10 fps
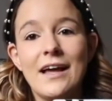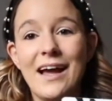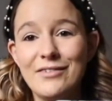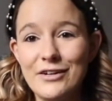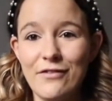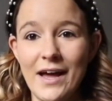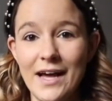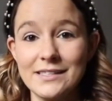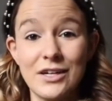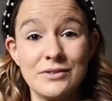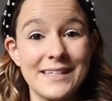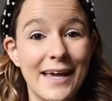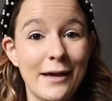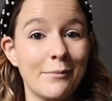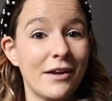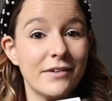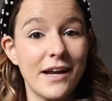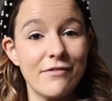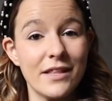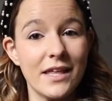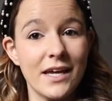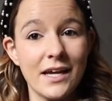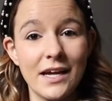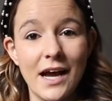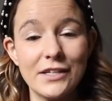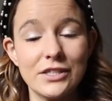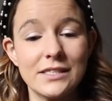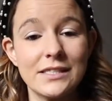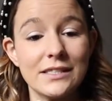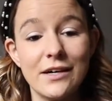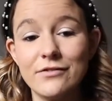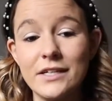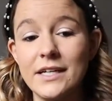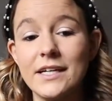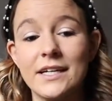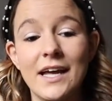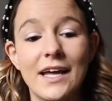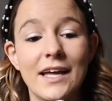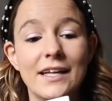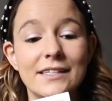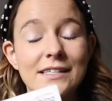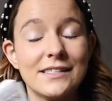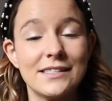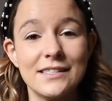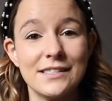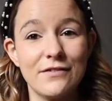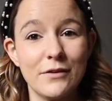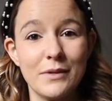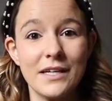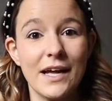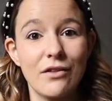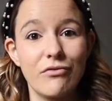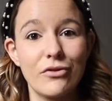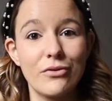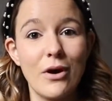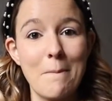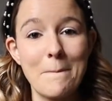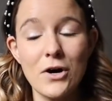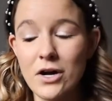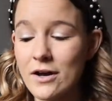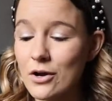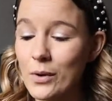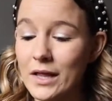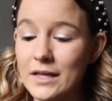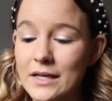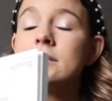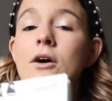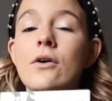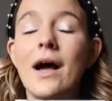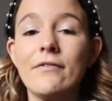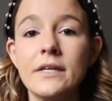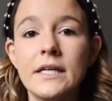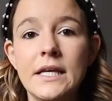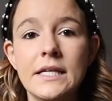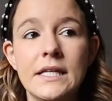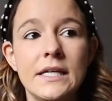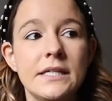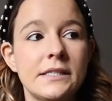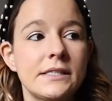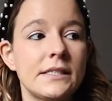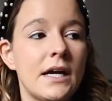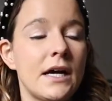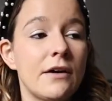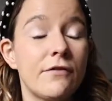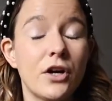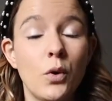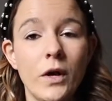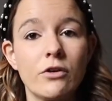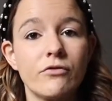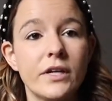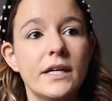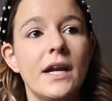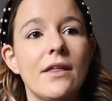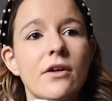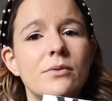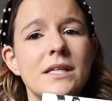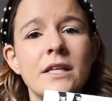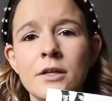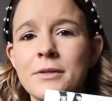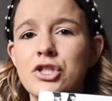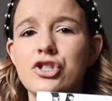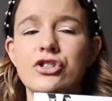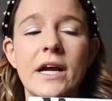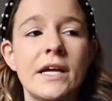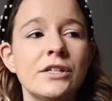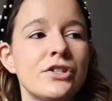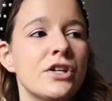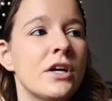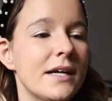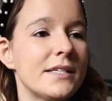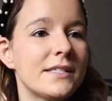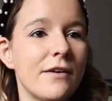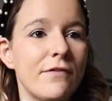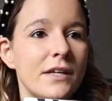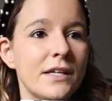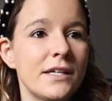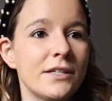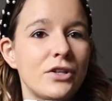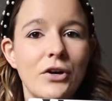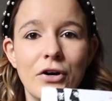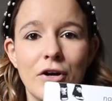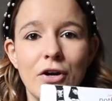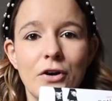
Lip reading: read fast. I don't skim. I read everything. I just love reading, and it's easy for me to get through a book quickly. So I really like this for a quick read. I thought it was a little bit strange. It definitely took